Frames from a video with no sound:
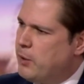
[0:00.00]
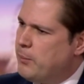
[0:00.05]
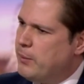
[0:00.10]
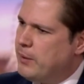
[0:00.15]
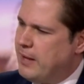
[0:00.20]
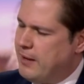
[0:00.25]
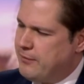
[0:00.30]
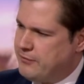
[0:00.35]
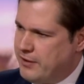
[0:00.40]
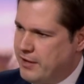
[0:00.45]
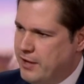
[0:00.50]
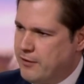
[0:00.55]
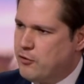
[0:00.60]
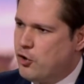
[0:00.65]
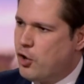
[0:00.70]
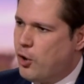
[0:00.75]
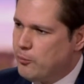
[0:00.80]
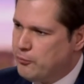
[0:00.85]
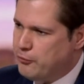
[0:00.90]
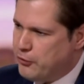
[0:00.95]
and we'll have to give
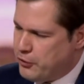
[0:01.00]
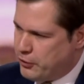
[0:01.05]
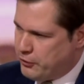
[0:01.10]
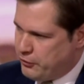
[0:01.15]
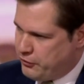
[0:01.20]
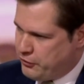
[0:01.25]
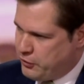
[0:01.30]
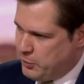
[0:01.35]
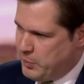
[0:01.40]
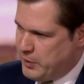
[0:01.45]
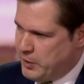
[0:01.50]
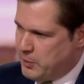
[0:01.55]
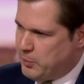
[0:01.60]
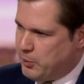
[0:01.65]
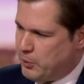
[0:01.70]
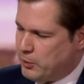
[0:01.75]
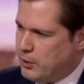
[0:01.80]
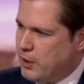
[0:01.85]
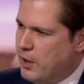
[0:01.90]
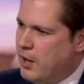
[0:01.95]
confidence to
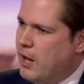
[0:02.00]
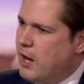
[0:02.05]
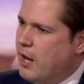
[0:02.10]
people